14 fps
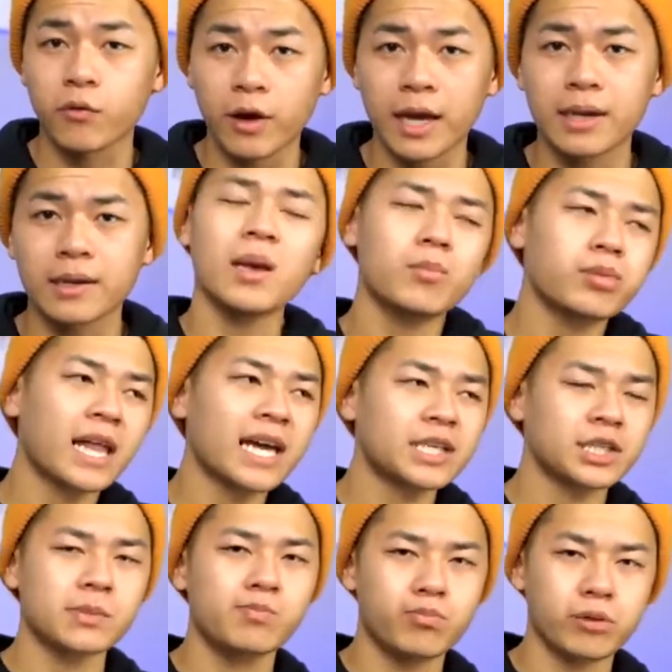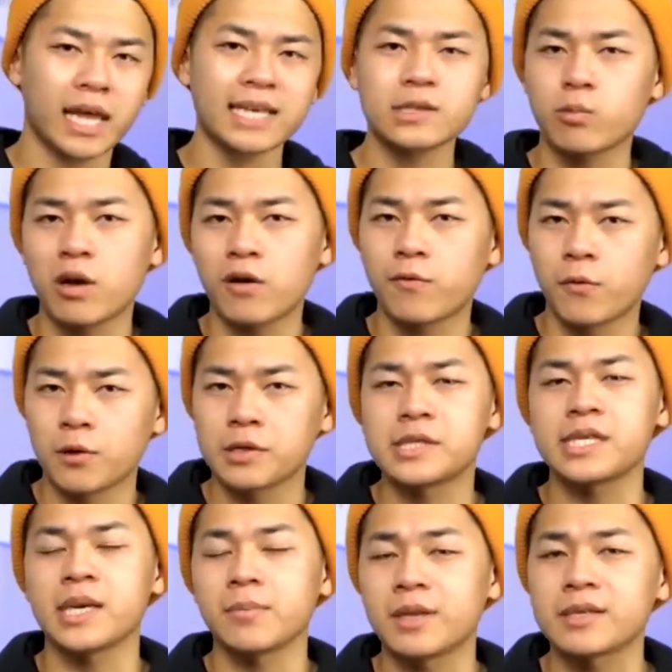friend, and black just blends well for a
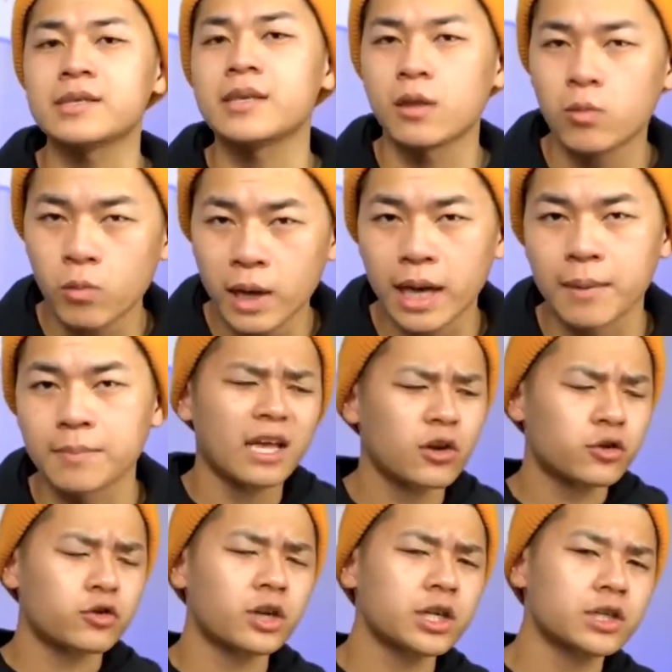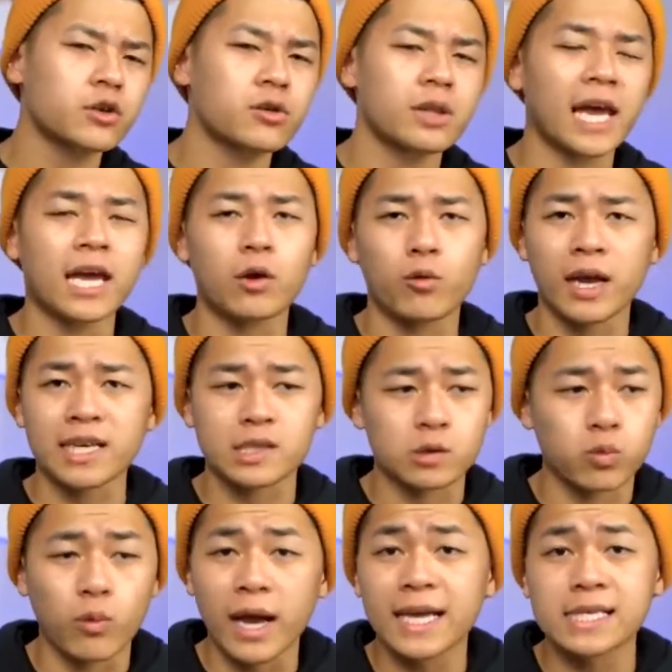seamless silhouette. And your traditional light gray
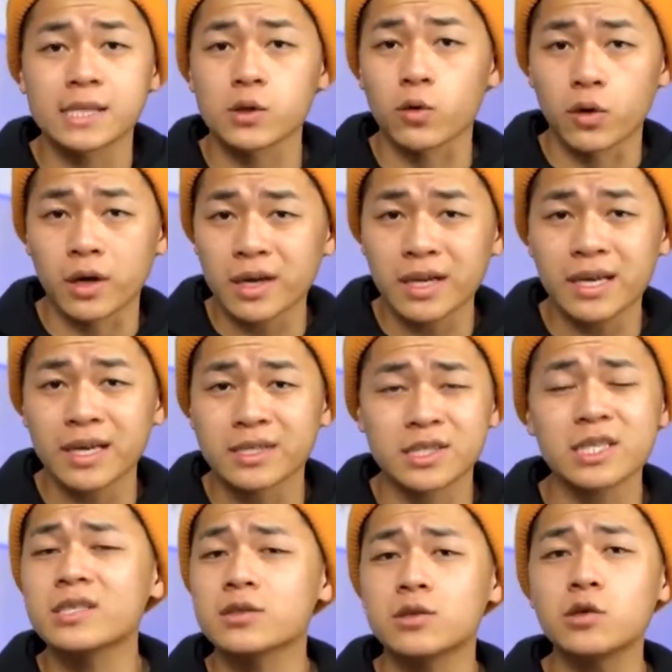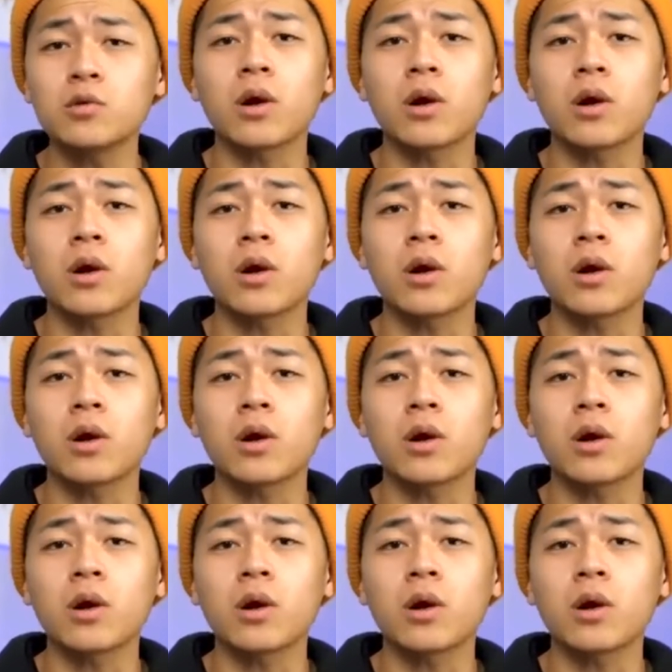sweats or hoodie is just too